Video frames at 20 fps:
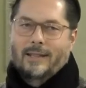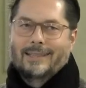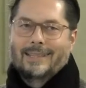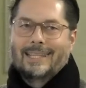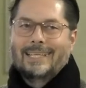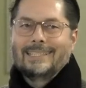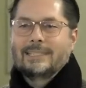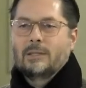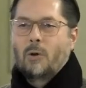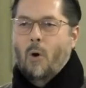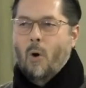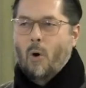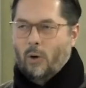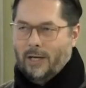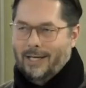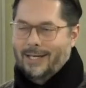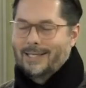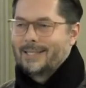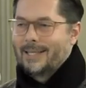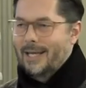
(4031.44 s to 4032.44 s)

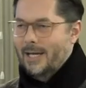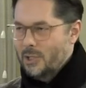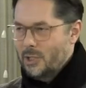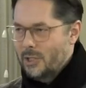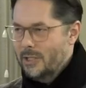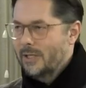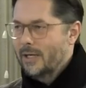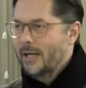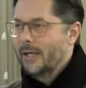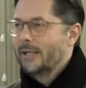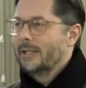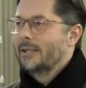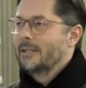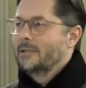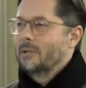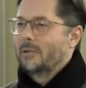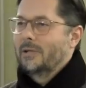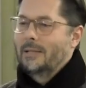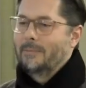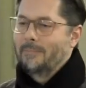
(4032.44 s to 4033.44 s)
disorganization,
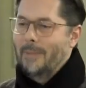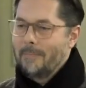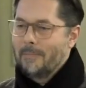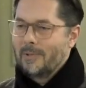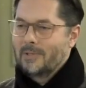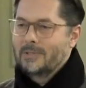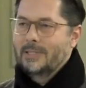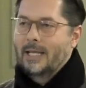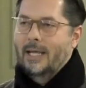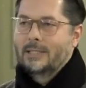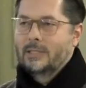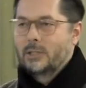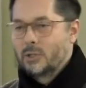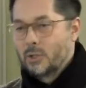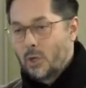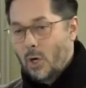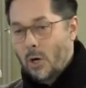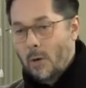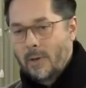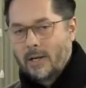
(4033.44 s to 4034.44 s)
so that member states,
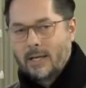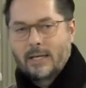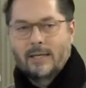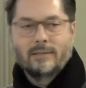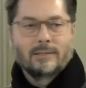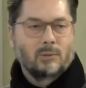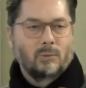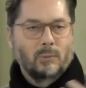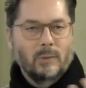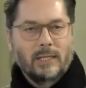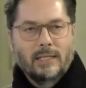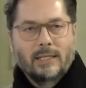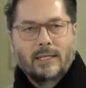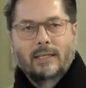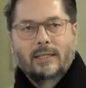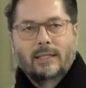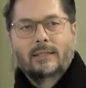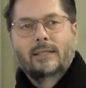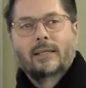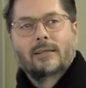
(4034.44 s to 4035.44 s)
Germany,
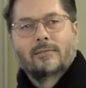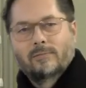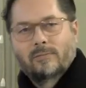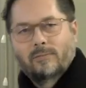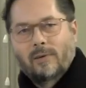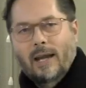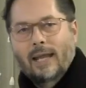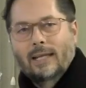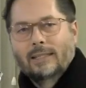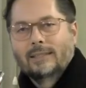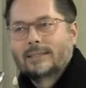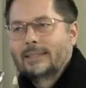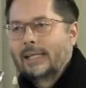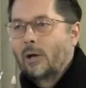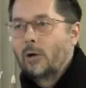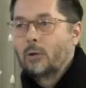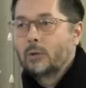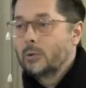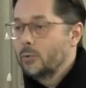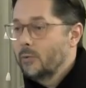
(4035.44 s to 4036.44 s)
Sweden, France, they
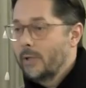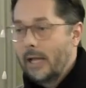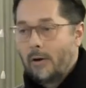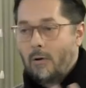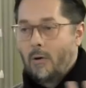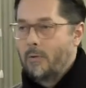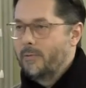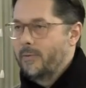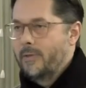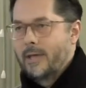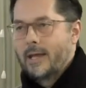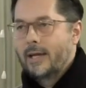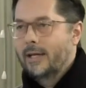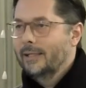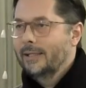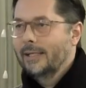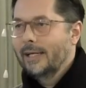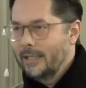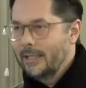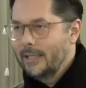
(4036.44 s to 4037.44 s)
all do their own
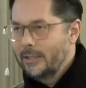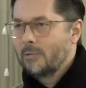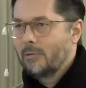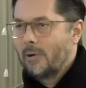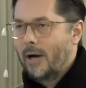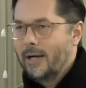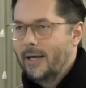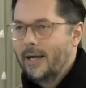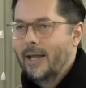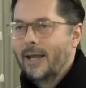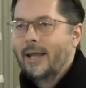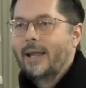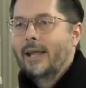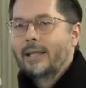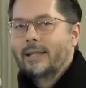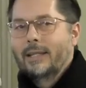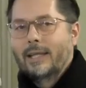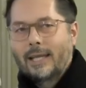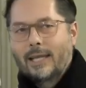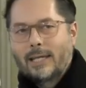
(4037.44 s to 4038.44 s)
thing in Ukraine.
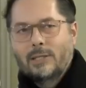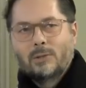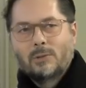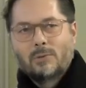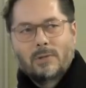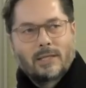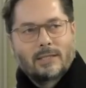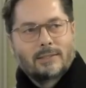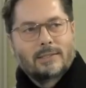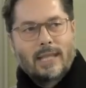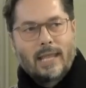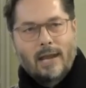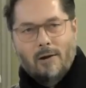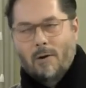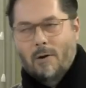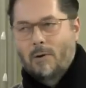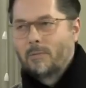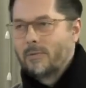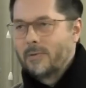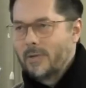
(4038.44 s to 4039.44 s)
The EU does their
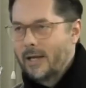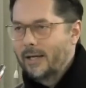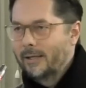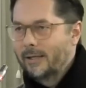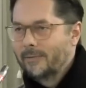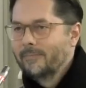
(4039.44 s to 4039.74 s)
own thing.